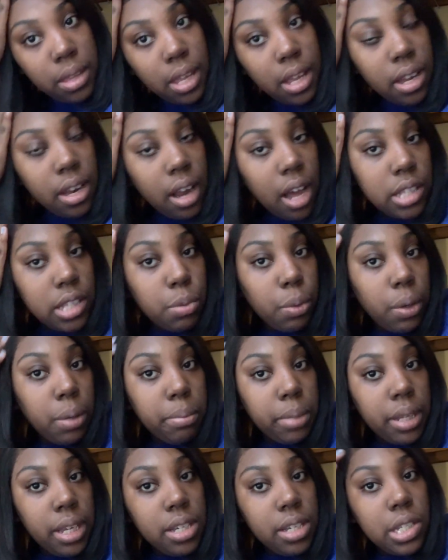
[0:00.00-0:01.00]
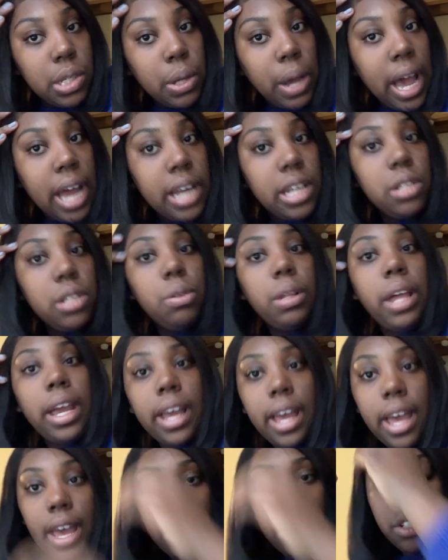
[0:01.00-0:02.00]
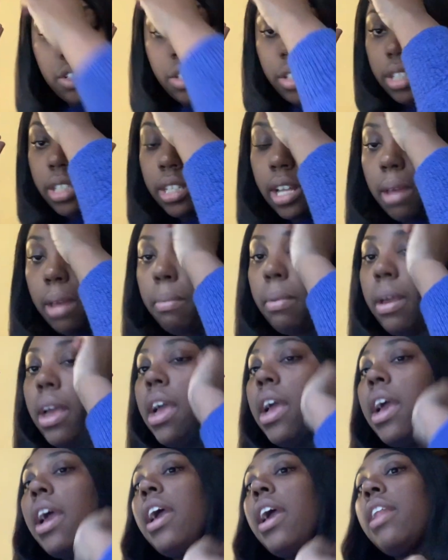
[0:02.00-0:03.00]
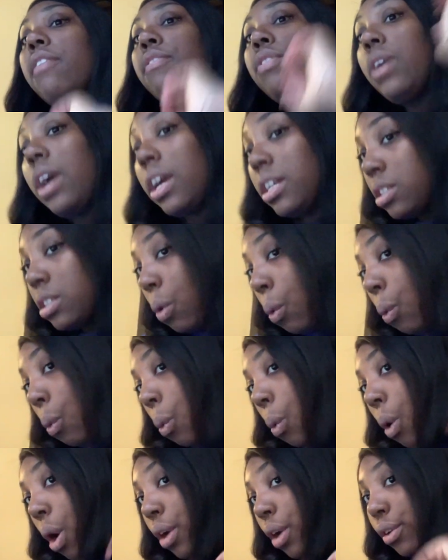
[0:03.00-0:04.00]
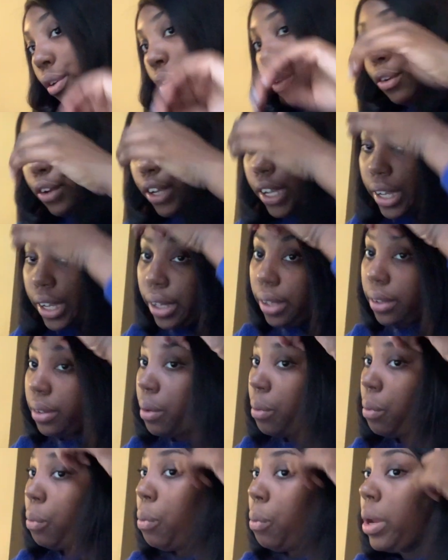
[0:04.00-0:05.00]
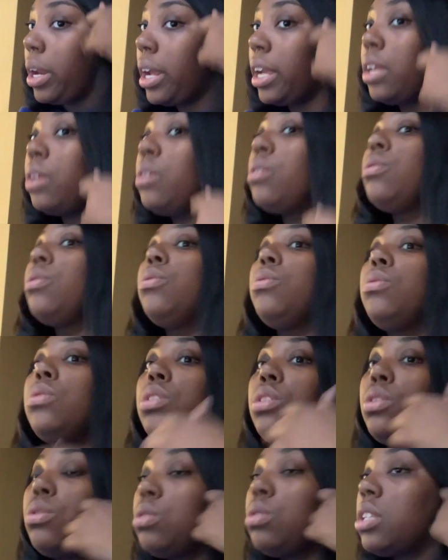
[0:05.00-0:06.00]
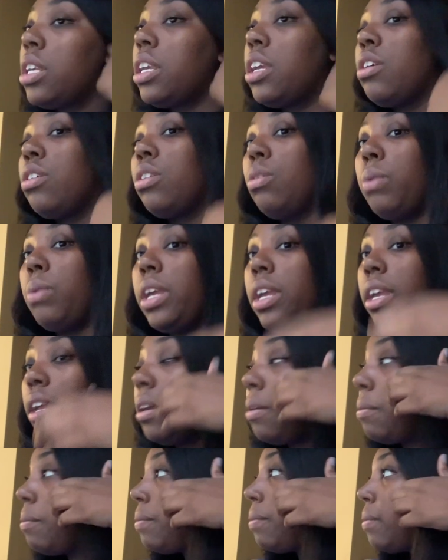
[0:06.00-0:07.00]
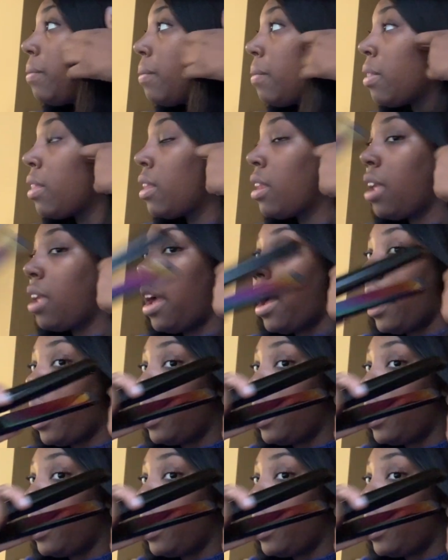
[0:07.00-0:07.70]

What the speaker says: knots weren't bleached, so I had to do like an extra step. And if you guys are wondering what I used to secure the wig, I